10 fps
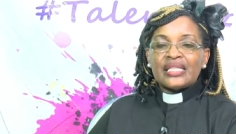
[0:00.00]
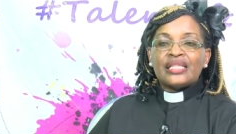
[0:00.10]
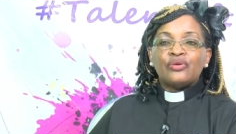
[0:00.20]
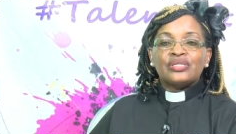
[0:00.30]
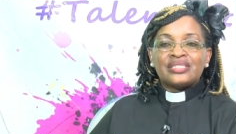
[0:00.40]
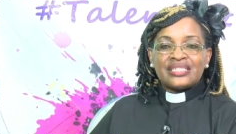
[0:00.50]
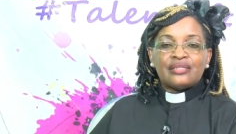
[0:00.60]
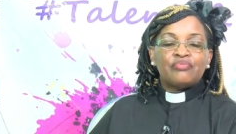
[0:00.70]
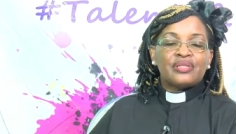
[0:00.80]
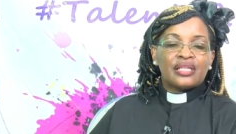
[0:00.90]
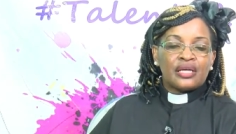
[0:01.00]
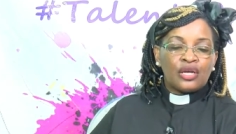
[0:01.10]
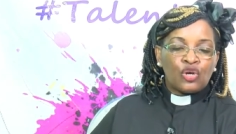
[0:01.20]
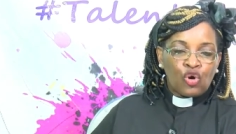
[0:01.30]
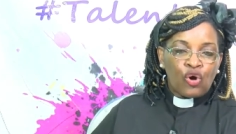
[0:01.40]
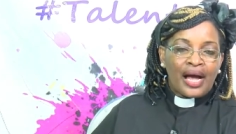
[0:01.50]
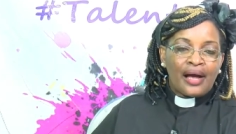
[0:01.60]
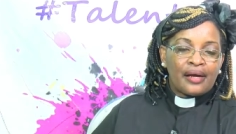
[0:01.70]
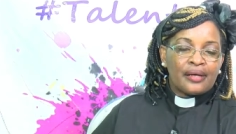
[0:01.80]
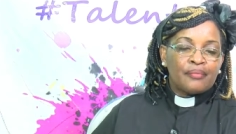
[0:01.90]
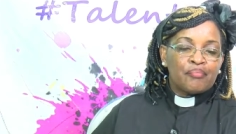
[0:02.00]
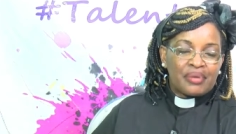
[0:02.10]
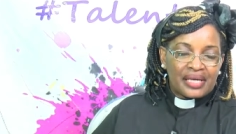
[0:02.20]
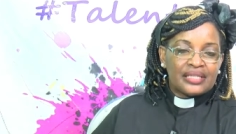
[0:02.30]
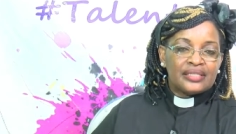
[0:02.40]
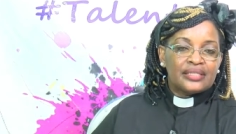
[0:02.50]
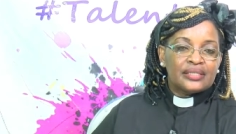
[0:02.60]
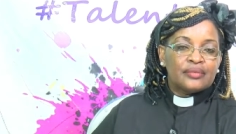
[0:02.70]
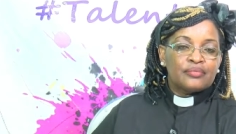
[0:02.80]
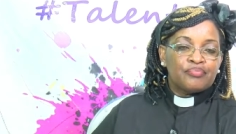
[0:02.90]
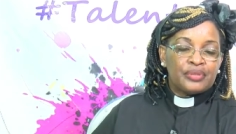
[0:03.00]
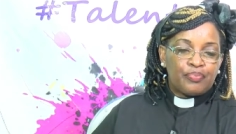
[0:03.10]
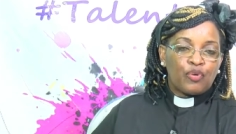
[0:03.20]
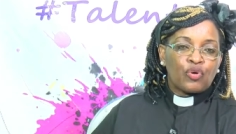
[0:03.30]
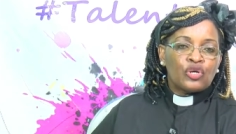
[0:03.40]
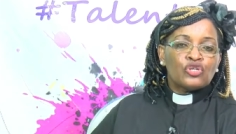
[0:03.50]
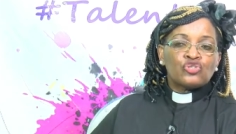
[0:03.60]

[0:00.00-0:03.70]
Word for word: they will still be the lower paid people.